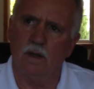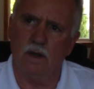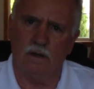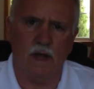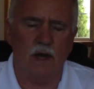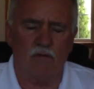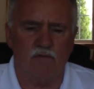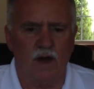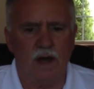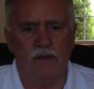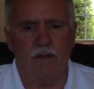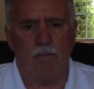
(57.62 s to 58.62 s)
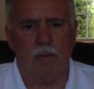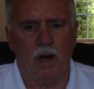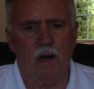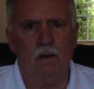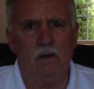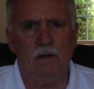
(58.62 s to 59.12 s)
identify the
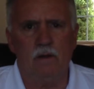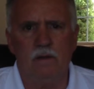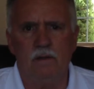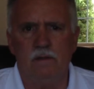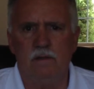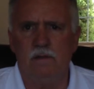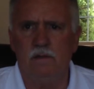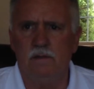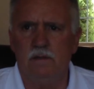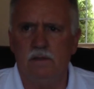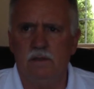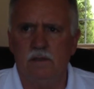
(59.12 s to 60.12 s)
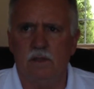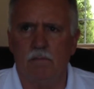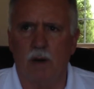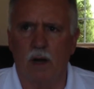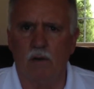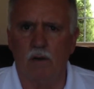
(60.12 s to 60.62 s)
part
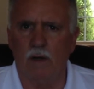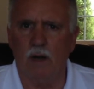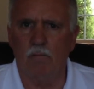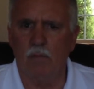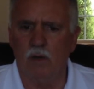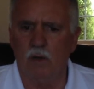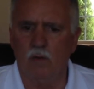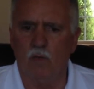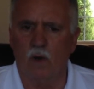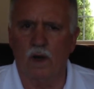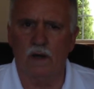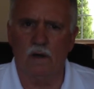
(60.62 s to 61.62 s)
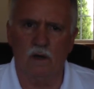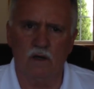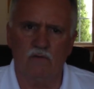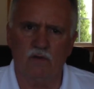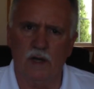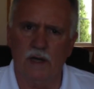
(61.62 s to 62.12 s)
number, what it
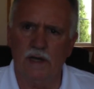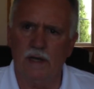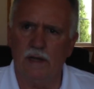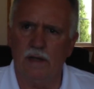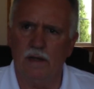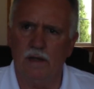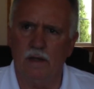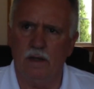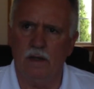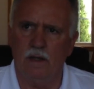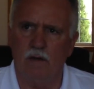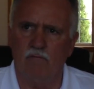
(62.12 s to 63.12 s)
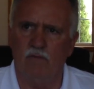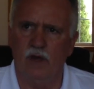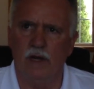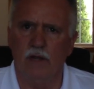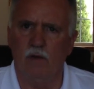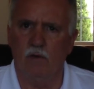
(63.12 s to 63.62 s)
looks like, and a
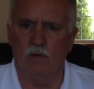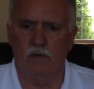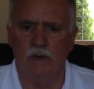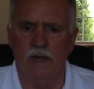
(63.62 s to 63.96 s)
video to